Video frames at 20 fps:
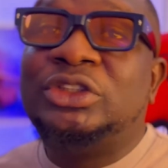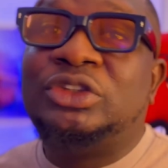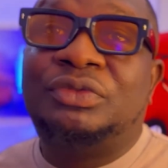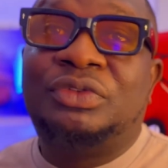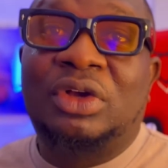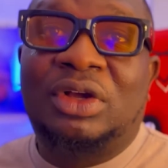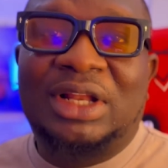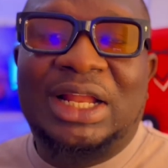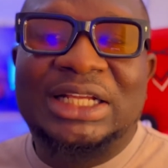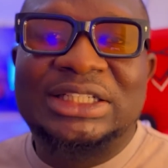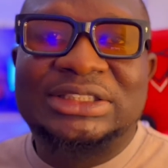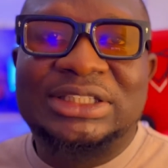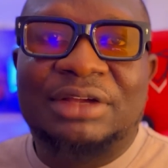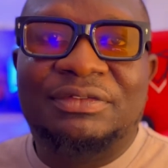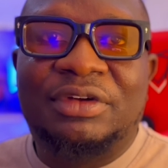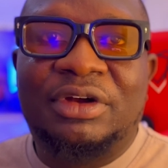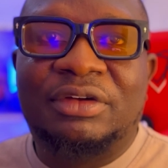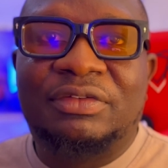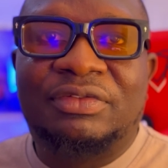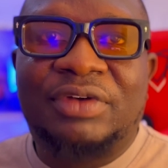of your clients are
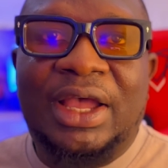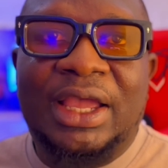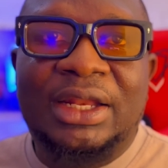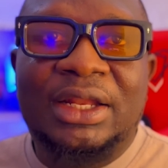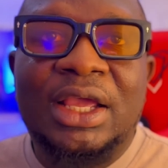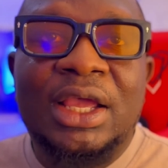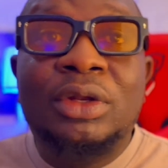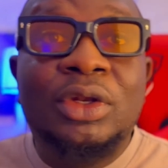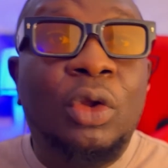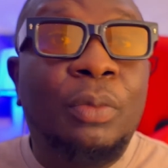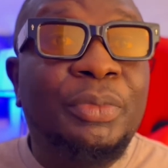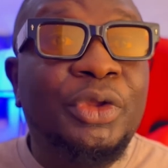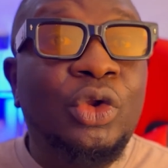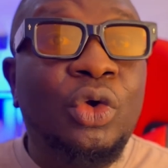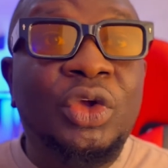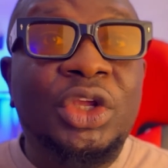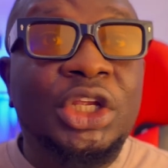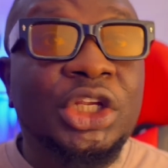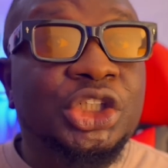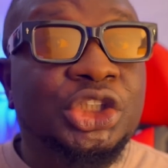verified, there'll be
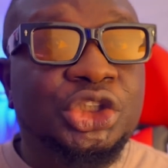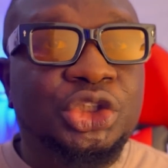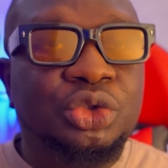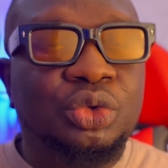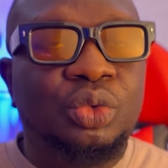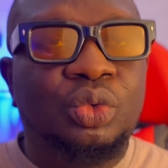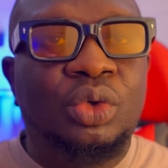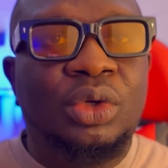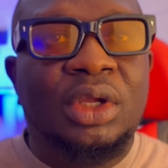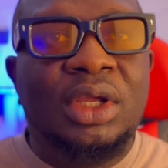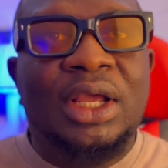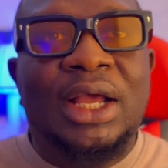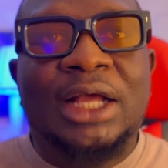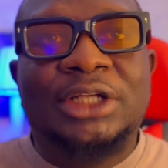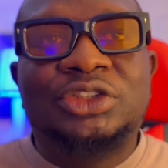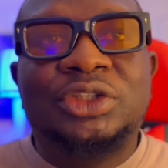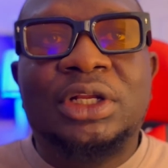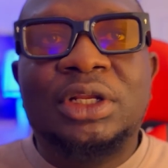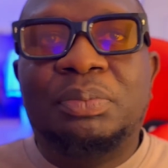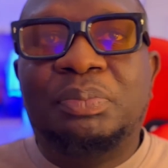no issue
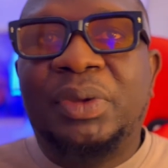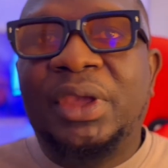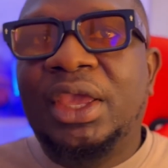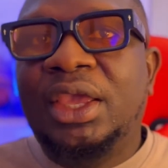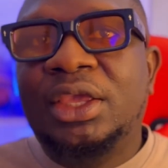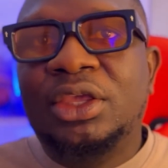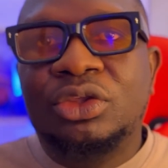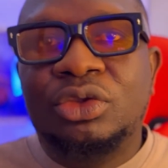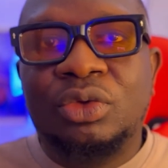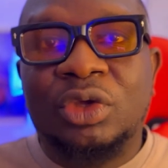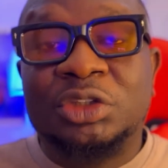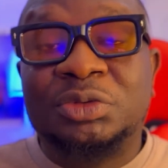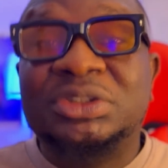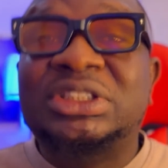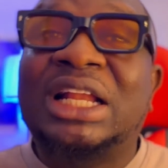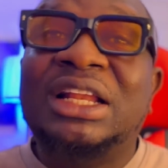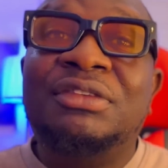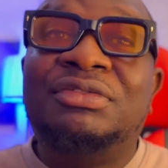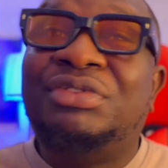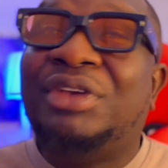actually paying you,
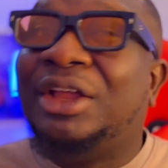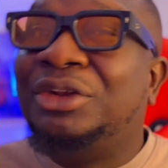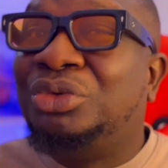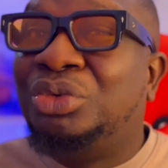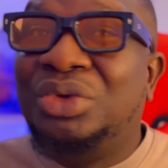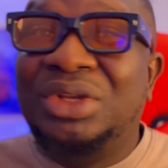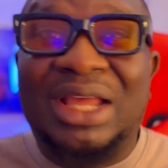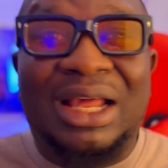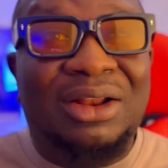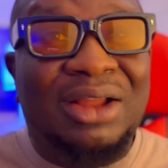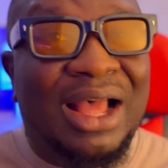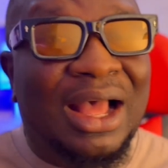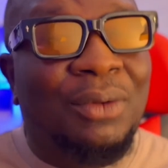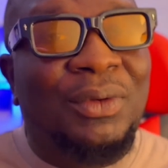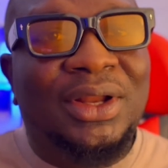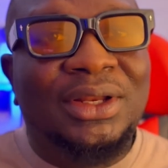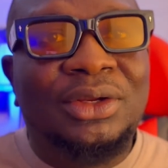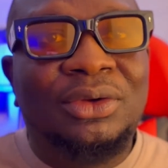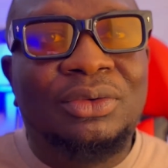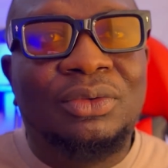especially if you're doing an
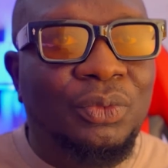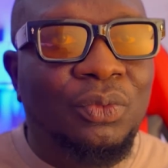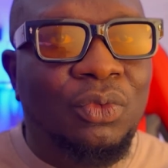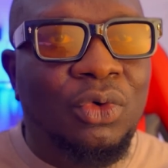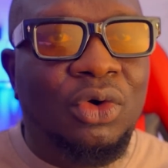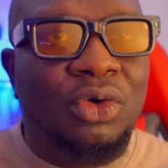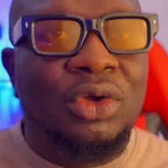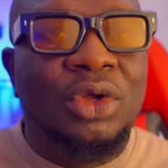hourly work.